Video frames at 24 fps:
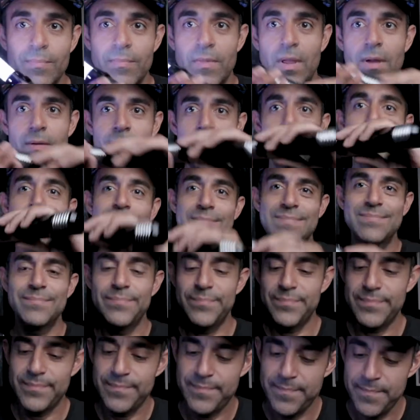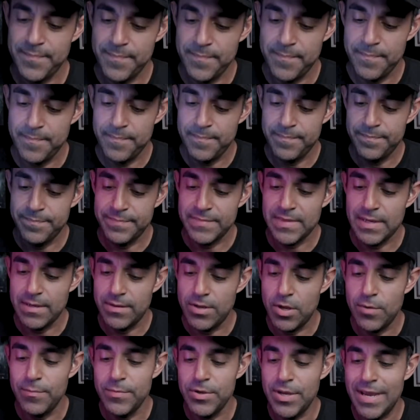Right.
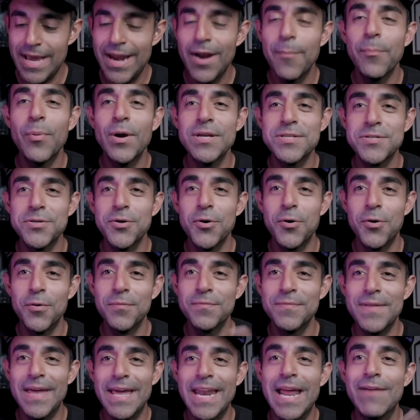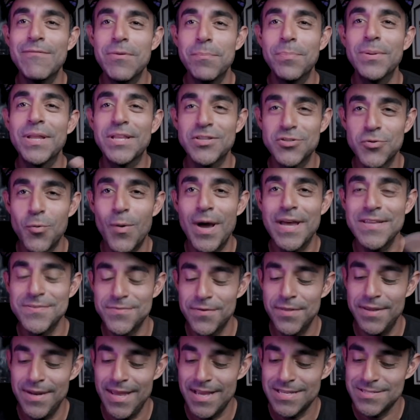Well, you gotta press and hold and have it blink twice
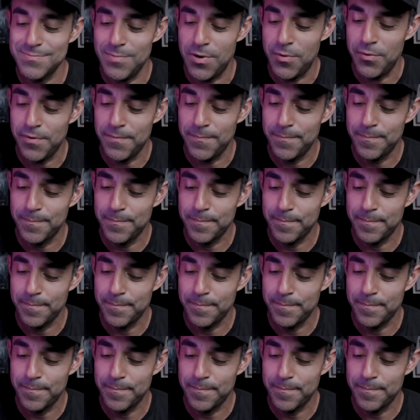for the next mode.